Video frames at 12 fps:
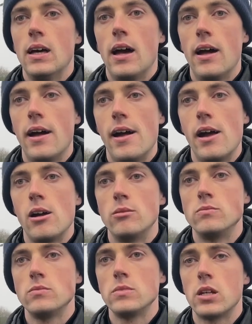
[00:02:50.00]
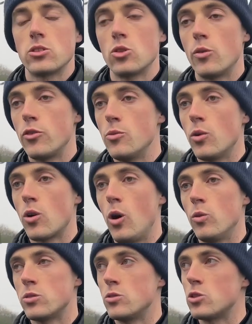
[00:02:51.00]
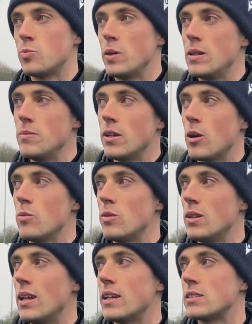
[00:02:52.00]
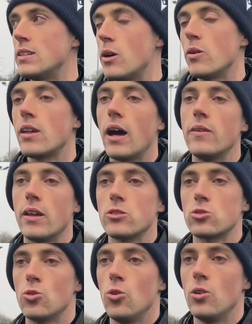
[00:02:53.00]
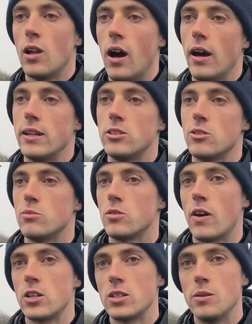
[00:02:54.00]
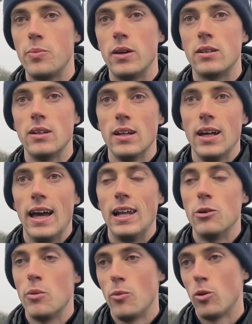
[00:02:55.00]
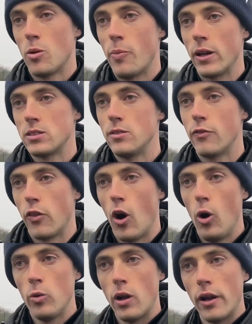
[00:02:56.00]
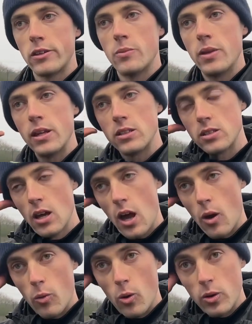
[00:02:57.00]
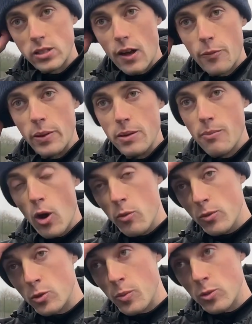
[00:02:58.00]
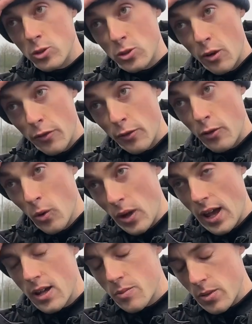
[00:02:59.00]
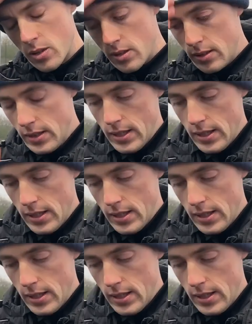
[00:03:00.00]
and score a few more goals and just be let's narrow down that score line in terms of actually being a little bit more competitive for the whole 90 minutes. We always have been in moments, but just not for the full game,